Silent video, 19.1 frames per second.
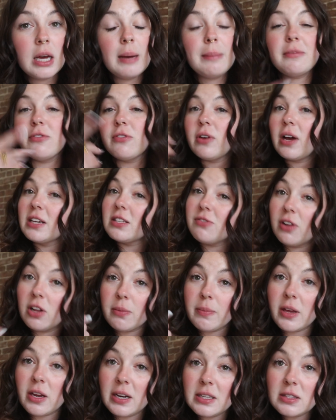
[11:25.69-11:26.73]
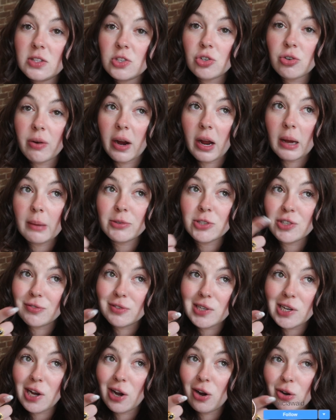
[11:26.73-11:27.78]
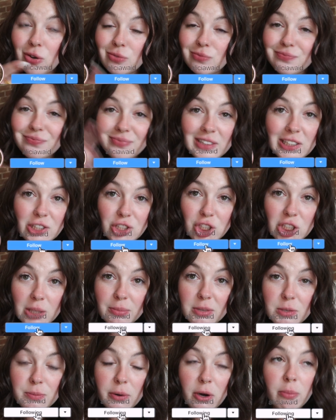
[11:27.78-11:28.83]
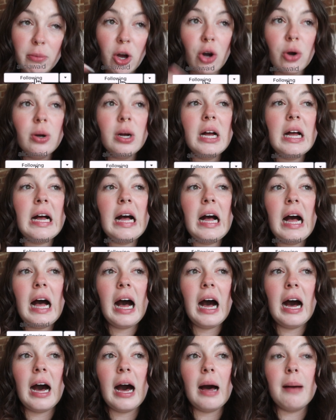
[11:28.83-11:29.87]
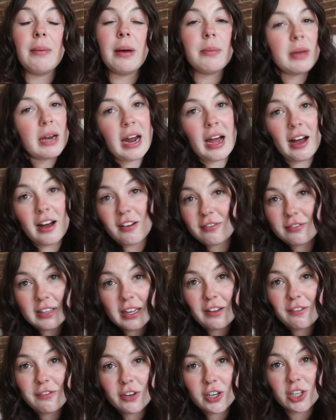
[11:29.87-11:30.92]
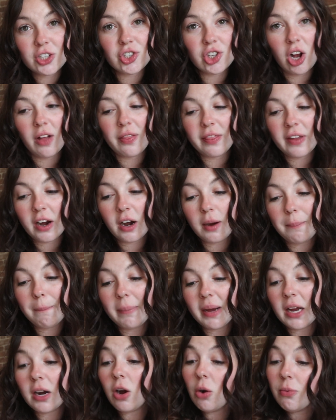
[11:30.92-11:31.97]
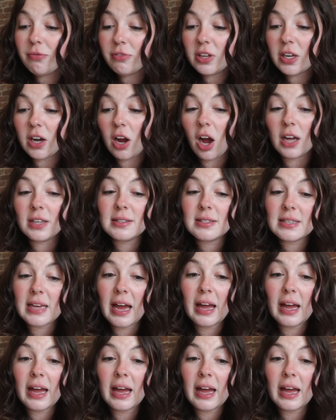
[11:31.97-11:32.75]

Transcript: If you guys follow me on Instagram, which if you don't, shameless promo, I'm gonna have like footage on there, but hopefully not.